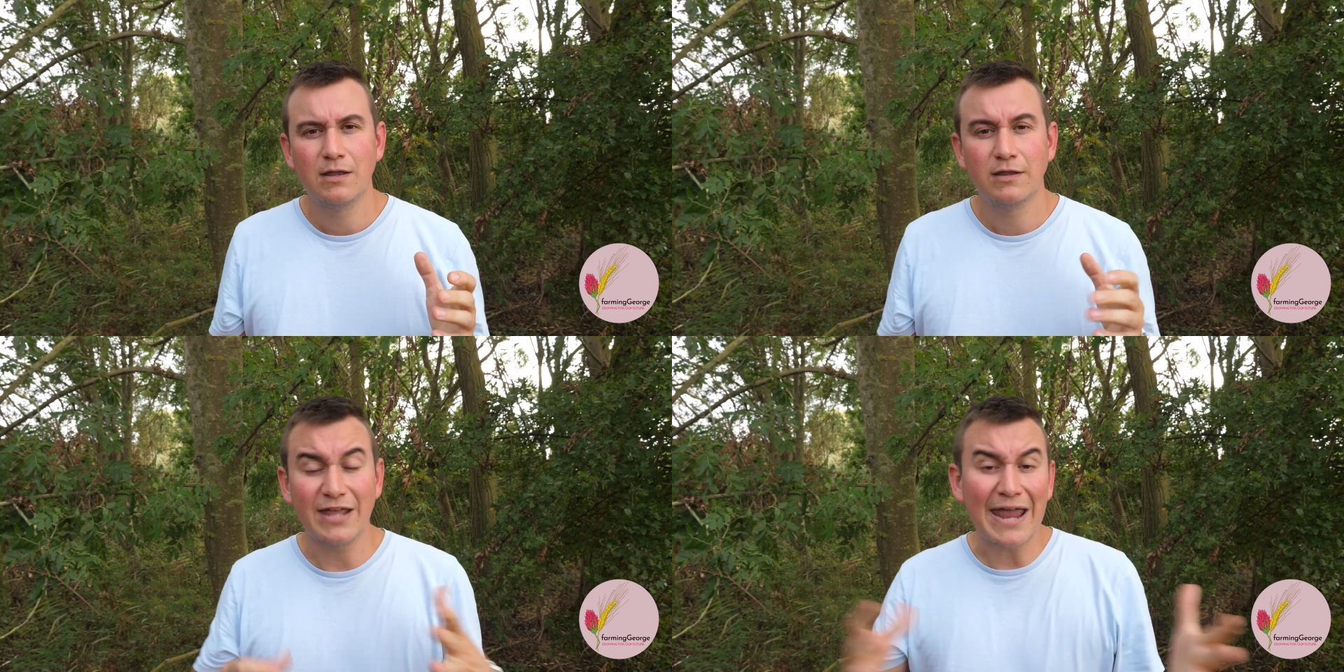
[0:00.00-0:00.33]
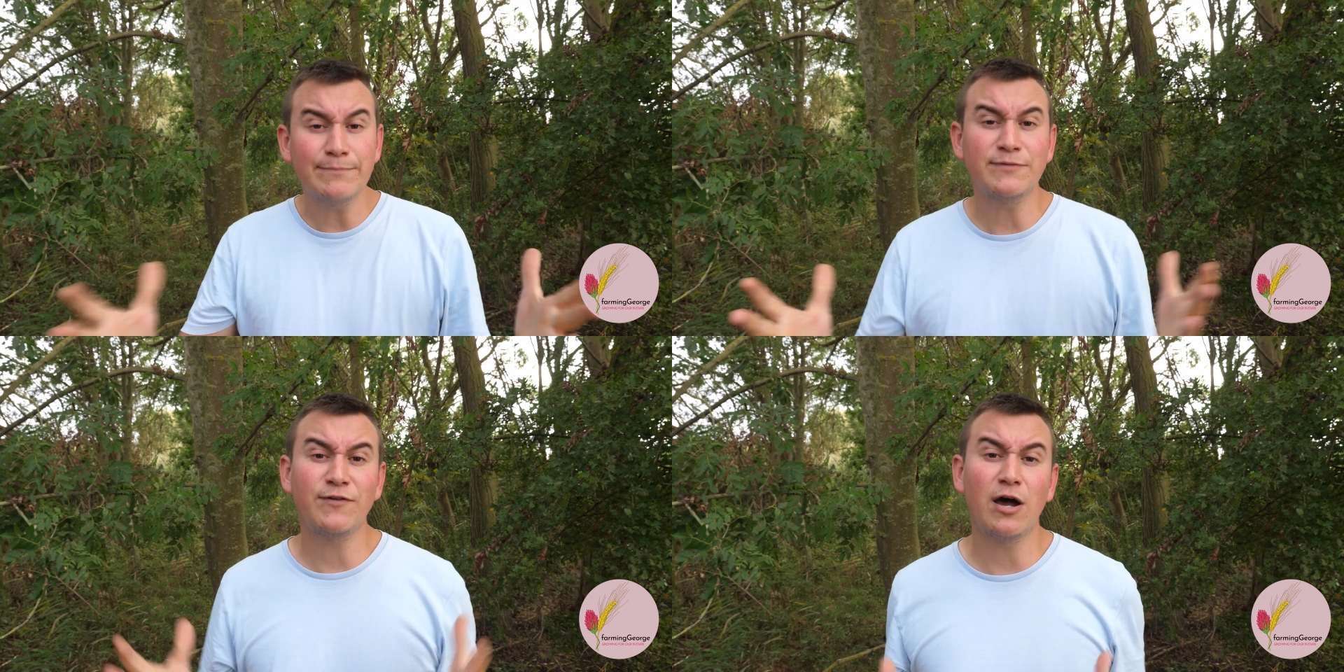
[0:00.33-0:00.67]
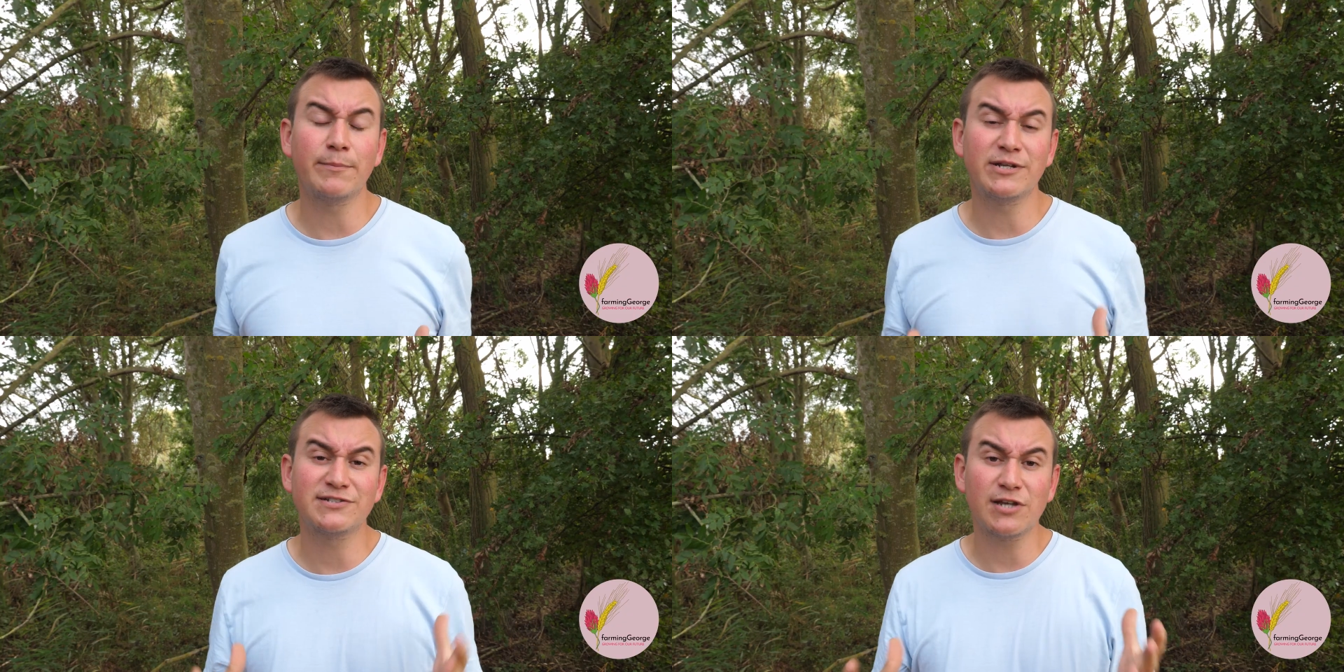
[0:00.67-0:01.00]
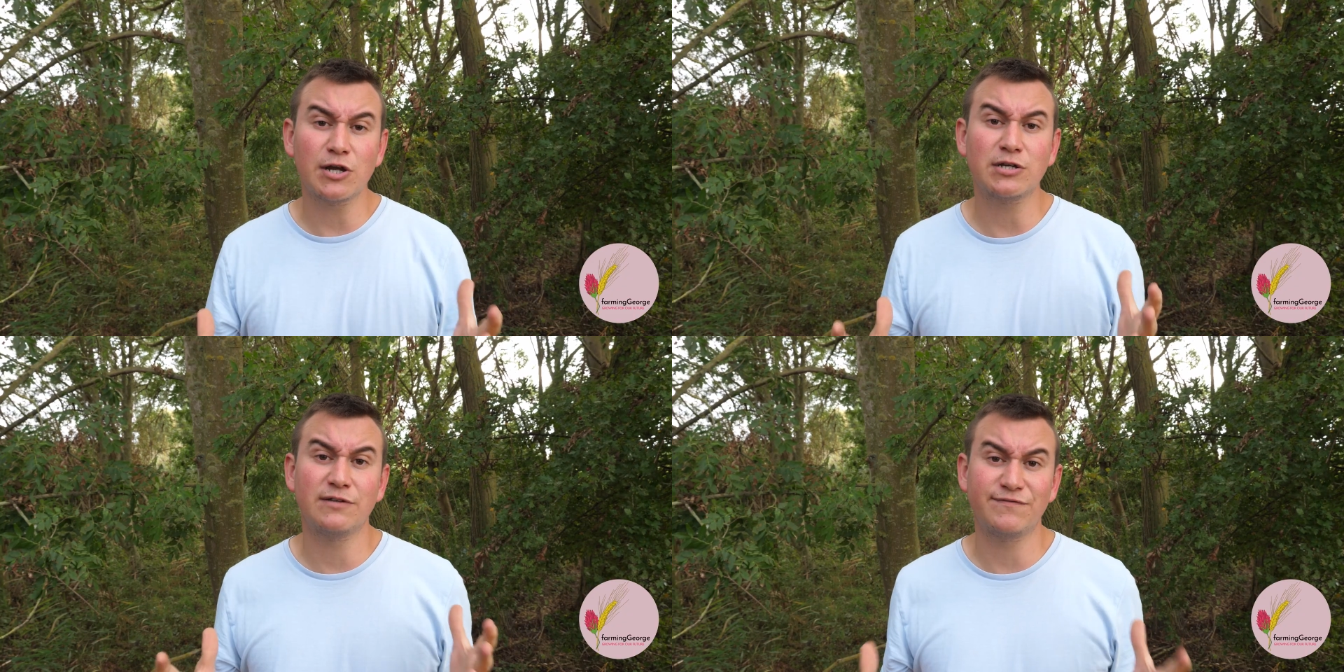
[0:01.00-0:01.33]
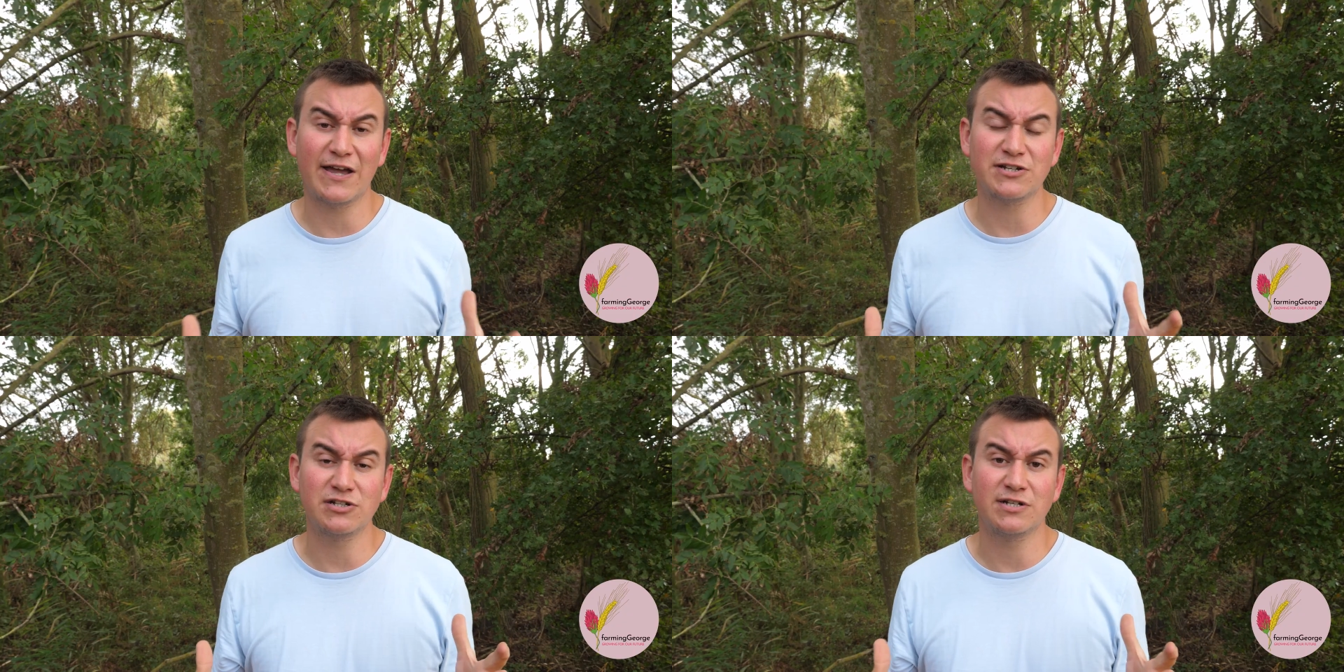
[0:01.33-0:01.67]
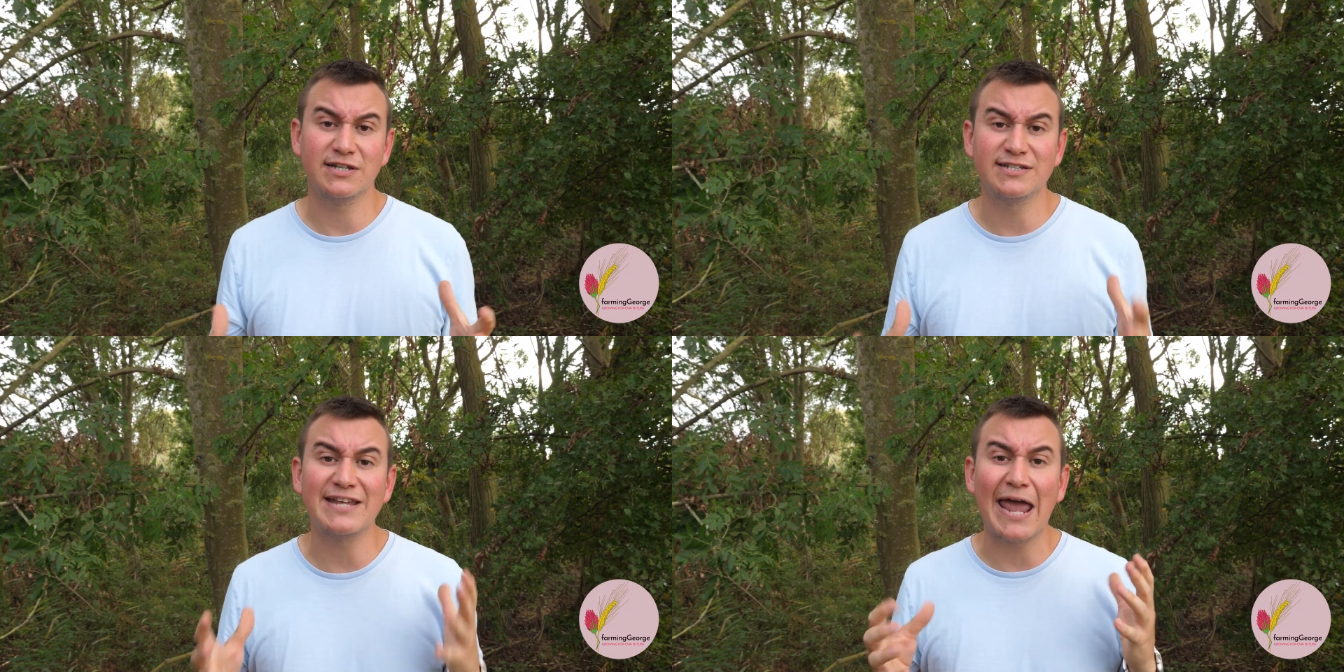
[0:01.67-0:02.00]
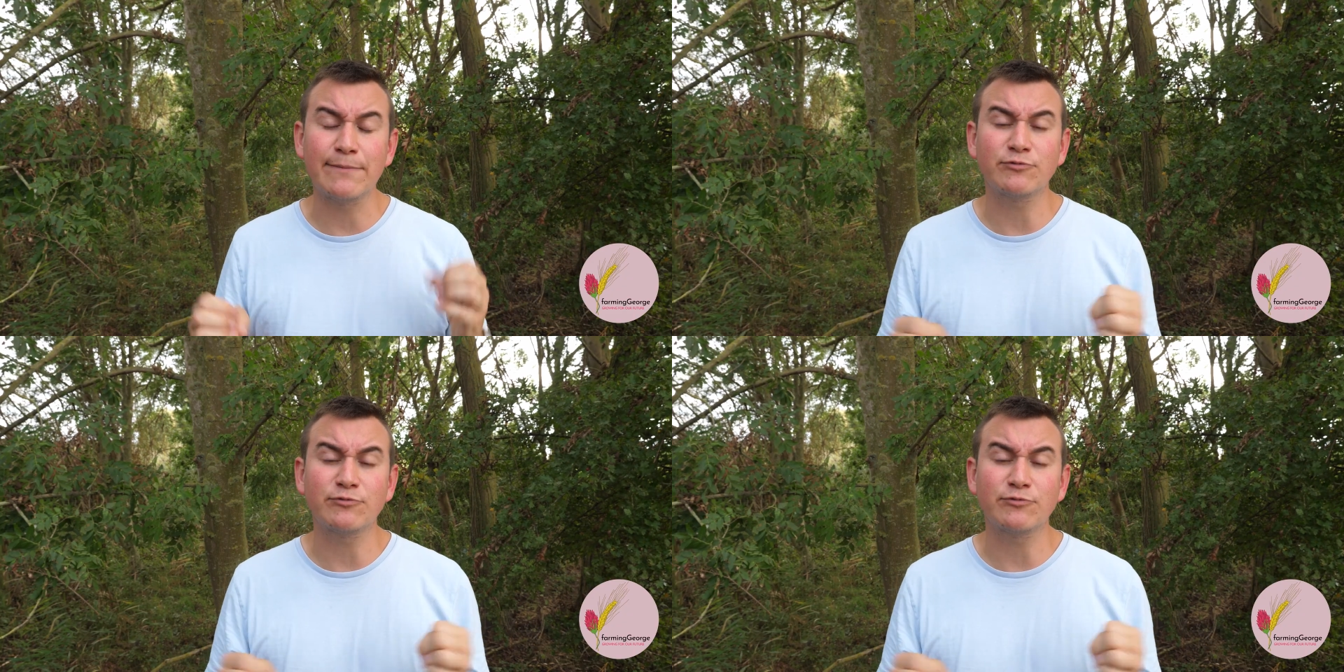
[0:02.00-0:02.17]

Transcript: The aim to farm in a circular fashion is the aim